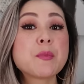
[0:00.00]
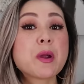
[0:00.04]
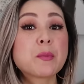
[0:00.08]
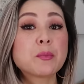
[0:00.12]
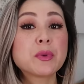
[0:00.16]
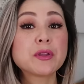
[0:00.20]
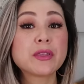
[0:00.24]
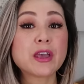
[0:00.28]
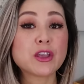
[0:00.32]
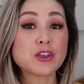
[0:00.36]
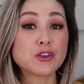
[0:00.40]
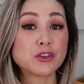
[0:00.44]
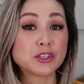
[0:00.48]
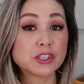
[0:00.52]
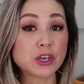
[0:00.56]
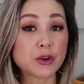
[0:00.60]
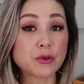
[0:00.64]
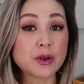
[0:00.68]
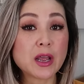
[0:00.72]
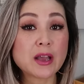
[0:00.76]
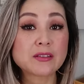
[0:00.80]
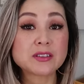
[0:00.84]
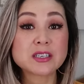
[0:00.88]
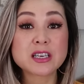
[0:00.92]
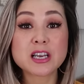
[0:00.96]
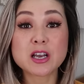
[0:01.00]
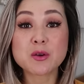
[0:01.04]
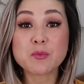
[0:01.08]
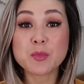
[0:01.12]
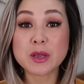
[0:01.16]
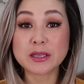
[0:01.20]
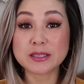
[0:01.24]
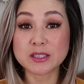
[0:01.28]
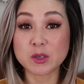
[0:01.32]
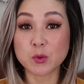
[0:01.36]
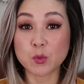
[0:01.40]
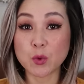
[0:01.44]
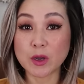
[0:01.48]
Remember that you don't have to
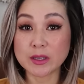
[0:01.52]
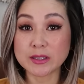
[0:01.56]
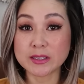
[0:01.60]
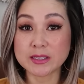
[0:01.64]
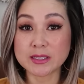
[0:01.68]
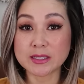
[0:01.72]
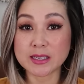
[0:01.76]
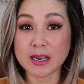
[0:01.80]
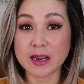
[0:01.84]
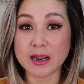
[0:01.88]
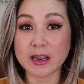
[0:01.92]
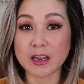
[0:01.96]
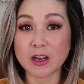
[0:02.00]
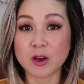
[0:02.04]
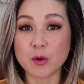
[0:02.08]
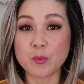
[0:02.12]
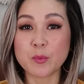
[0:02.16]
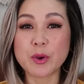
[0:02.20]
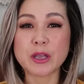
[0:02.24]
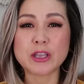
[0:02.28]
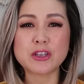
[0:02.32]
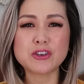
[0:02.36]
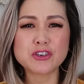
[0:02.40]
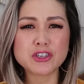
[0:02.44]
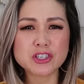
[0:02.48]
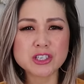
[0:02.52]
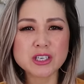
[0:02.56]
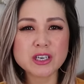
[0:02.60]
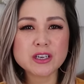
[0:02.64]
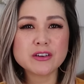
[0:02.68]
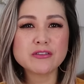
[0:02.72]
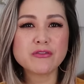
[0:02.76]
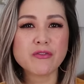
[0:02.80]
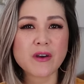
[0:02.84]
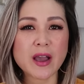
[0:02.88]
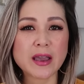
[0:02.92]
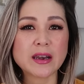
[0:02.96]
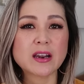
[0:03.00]
commit to one style, but you should
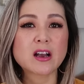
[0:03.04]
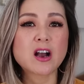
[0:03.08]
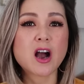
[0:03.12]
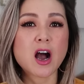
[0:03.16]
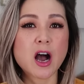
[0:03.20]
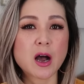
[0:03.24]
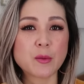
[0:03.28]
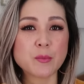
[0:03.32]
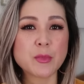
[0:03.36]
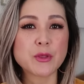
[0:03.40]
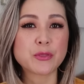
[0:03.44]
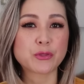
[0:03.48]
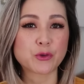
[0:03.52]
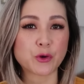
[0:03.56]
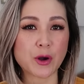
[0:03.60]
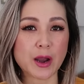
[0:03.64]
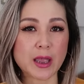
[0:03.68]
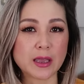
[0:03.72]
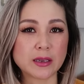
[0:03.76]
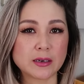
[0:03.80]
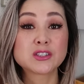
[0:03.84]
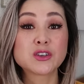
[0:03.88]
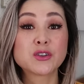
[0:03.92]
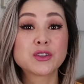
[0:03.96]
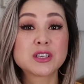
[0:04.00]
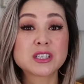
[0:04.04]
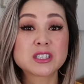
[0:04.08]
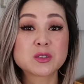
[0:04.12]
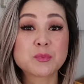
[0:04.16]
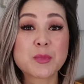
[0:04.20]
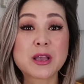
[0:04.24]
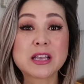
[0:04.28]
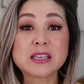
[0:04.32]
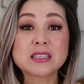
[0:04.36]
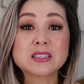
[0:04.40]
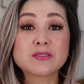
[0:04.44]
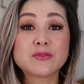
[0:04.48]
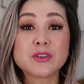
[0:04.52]
find a common thread so the
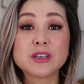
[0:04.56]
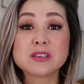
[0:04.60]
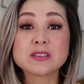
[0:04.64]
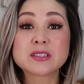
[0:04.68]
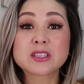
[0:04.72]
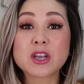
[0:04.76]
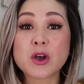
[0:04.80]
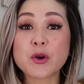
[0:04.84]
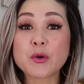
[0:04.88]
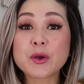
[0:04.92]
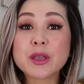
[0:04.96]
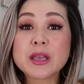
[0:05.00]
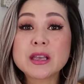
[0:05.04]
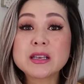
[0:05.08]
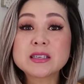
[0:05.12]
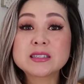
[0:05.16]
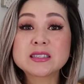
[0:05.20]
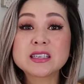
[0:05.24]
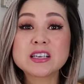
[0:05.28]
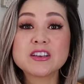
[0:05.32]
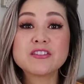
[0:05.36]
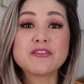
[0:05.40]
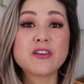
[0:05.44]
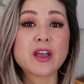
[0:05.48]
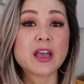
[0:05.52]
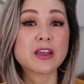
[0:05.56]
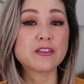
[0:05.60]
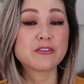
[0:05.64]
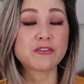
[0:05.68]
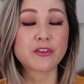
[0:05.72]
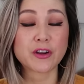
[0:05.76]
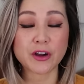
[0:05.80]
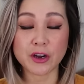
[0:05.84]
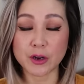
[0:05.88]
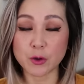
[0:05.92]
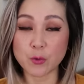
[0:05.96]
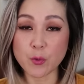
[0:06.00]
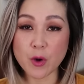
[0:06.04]
space feels cohesive and
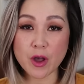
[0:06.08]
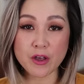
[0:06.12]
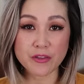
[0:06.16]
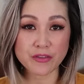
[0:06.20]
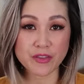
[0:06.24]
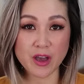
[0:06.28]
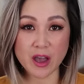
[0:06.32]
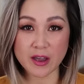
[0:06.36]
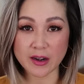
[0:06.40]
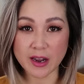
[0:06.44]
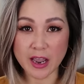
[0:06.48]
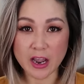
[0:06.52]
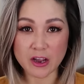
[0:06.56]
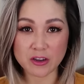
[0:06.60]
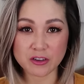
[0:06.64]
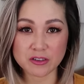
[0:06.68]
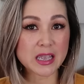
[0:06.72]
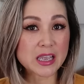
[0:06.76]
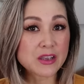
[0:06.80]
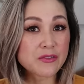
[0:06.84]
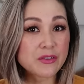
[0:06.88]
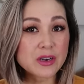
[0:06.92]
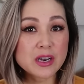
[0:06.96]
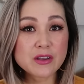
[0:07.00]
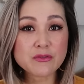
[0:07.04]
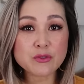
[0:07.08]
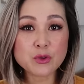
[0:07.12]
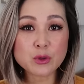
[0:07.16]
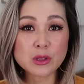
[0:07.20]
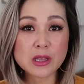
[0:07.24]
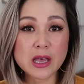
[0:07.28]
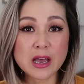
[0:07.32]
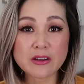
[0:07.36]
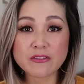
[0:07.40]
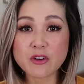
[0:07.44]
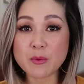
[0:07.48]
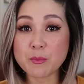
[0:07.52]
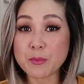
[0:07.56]
very well thought out. Even if you
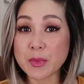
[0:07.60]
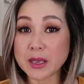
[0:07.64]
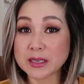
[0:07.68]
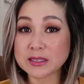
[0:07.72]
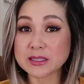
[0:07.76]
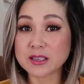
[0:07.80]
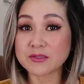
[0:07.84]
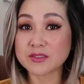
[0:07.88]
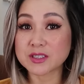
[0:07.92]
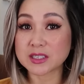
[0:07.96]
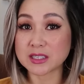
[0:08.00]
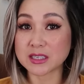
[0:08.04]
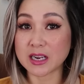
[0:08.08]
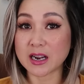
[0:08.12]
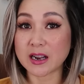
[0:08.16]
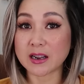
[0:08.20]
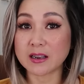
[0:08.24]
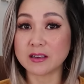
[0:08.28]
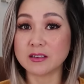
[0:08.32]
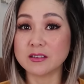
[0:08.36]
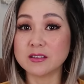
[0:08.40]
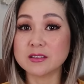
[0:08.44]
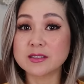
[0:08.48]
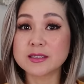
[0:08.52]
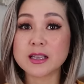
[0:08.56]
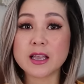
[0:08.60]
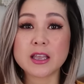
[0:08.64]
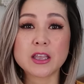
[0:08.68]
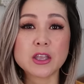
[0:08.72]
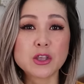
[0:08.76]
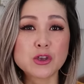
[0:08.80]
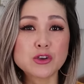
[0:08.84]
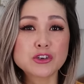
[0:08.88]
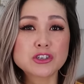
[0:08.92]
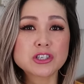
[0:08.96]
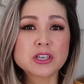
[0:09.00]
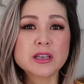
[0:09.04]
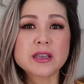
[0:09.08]
love a mix of styles,
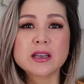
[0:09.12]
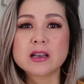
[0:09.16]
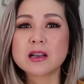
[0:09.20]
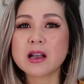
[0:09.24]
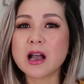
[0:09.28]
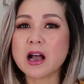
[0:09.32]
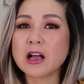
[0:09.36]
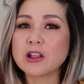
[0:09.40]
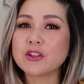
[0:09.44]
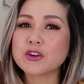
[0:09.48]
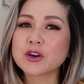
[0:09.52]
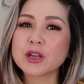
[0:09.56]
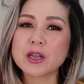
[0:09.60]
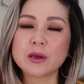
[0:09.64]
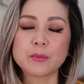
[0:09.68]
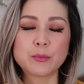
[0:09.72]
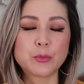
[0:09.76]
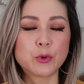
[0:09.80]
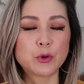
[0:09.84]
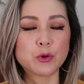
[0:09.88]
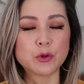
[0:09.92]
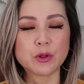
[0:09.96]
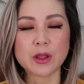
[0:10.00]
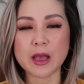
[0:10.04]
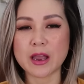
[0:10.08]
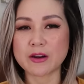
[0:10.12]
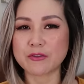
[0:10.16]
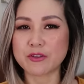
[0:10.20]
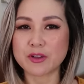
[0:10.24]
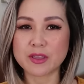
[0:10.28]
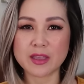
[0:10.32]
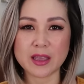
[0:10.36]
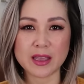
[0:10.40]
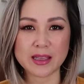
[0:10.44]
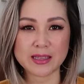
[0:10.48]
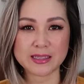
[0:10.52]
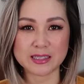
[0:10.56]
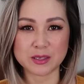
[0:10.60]
usually color can pull
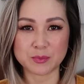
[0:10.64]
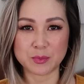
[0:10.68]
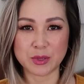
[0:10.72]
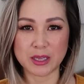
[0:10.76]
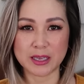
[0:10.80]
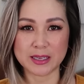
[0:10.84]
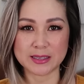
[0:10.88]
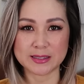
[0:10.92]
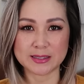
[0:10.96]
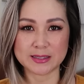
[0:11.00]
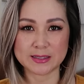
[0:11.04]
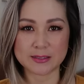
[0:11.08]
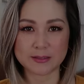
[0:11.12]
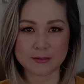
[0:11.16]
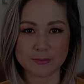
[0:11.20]
everything into place.